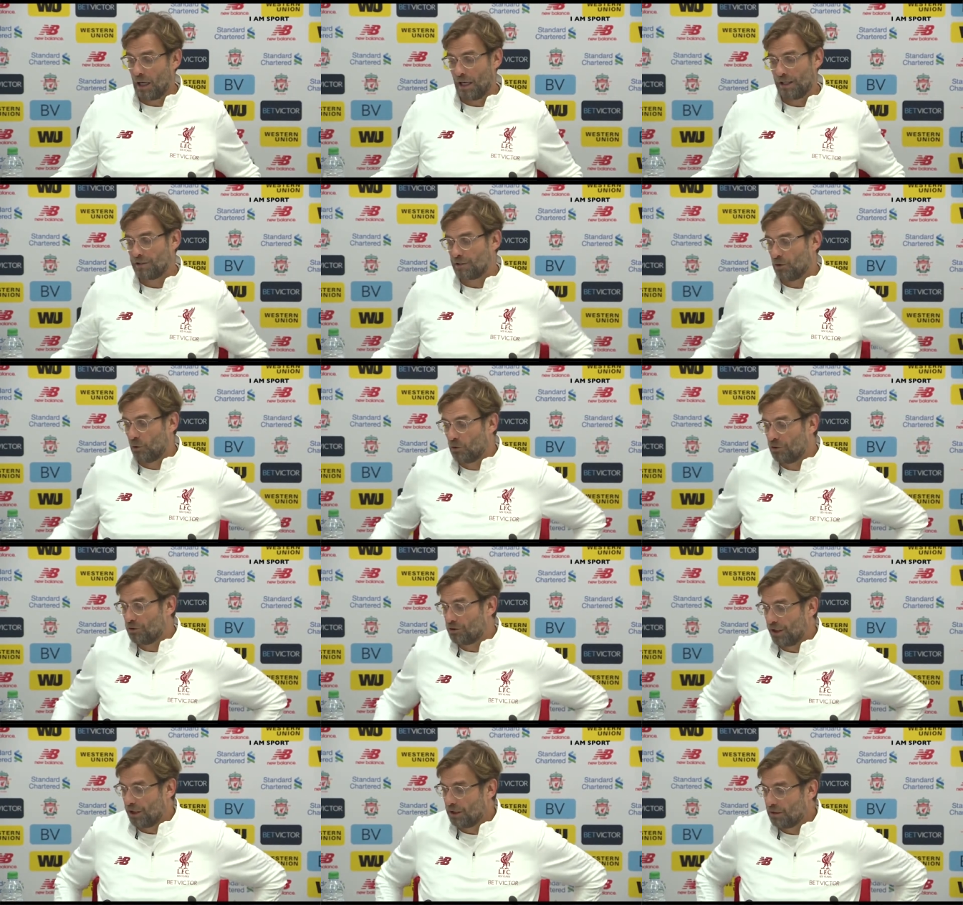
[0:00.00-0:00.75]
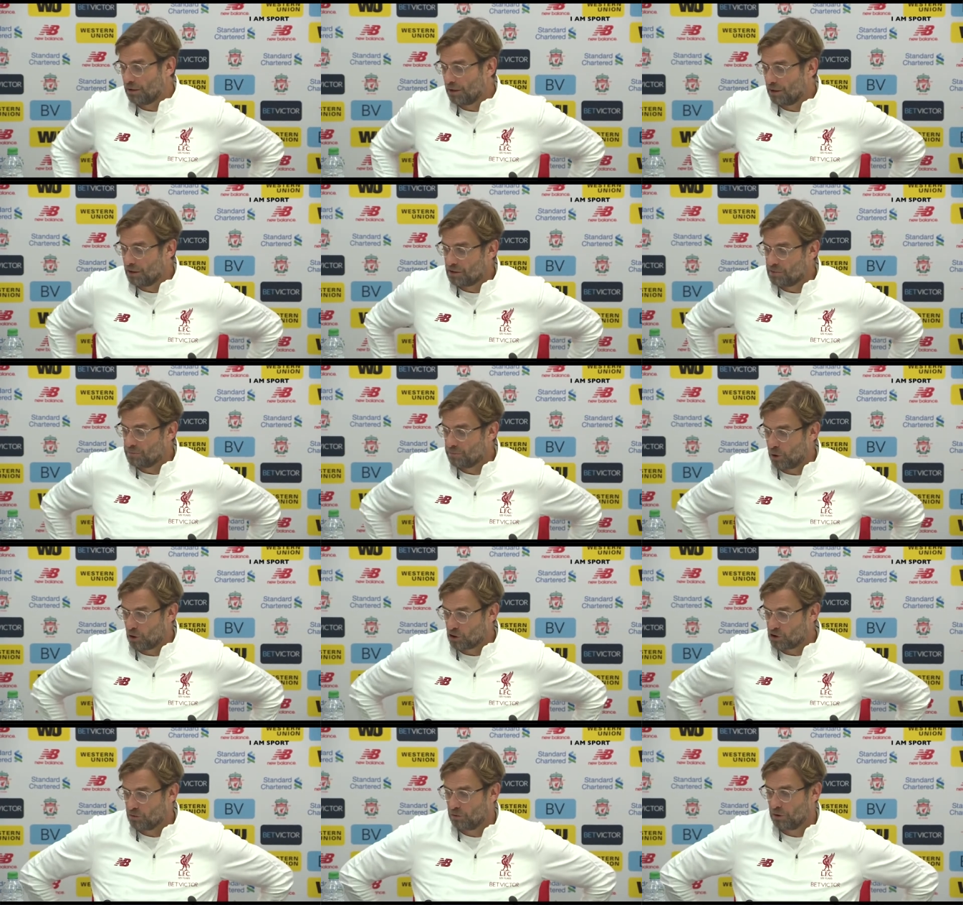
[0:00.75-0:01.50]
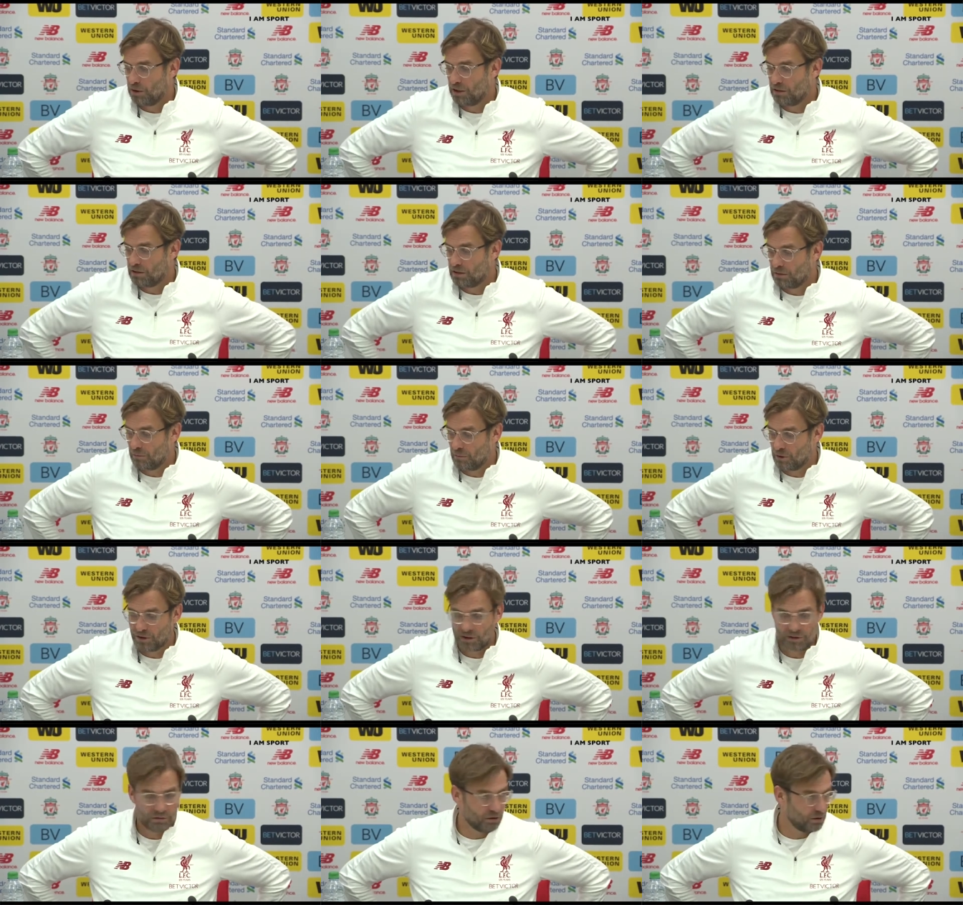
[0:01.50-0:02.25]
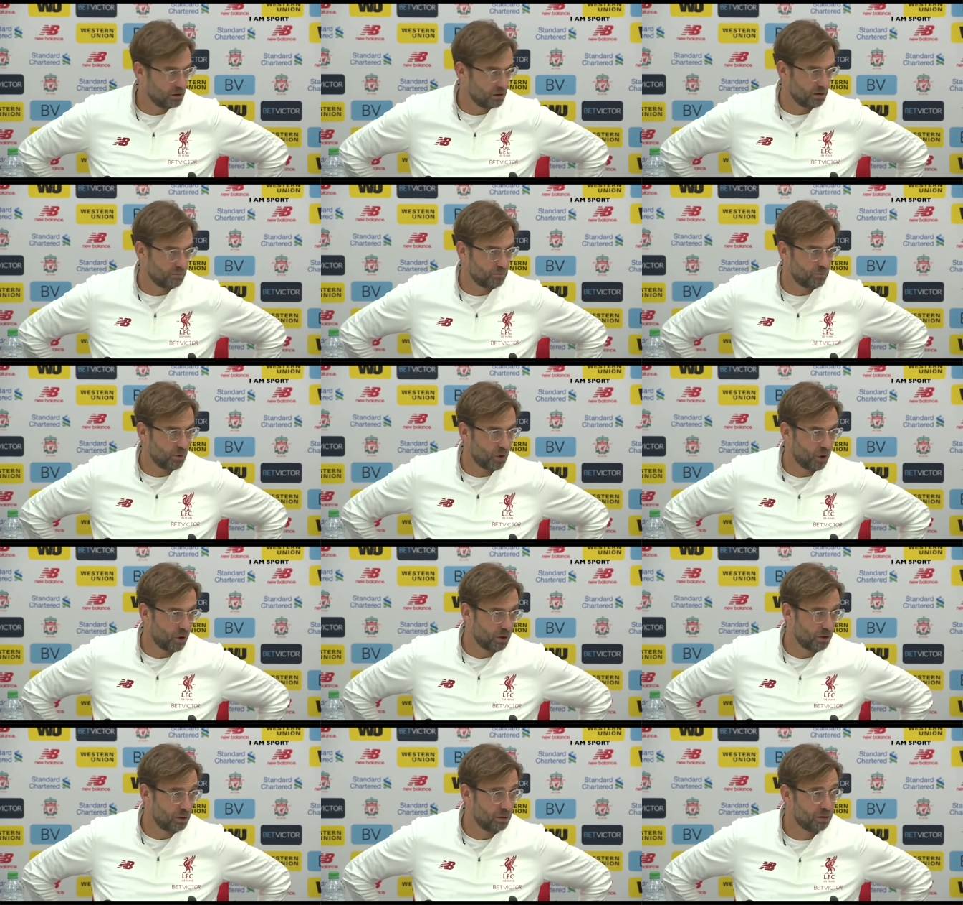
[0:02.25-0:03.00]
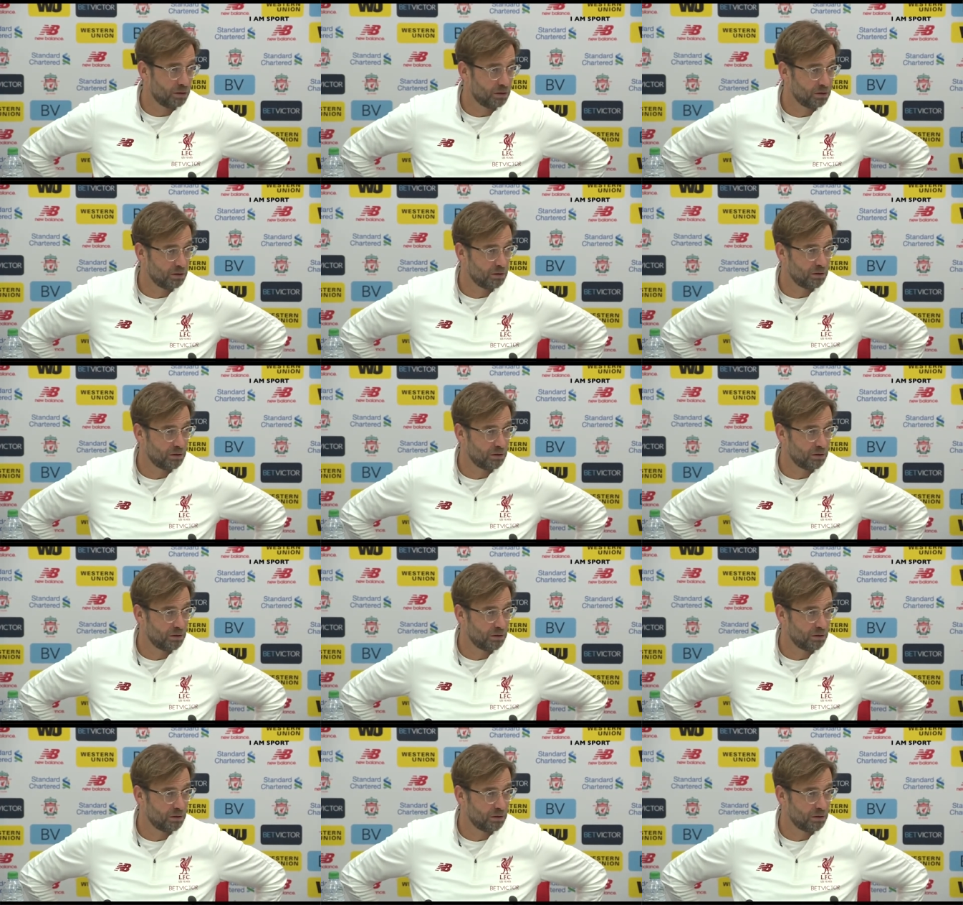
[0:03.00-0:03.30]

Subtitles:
I don't think that it's possible that somebody could get more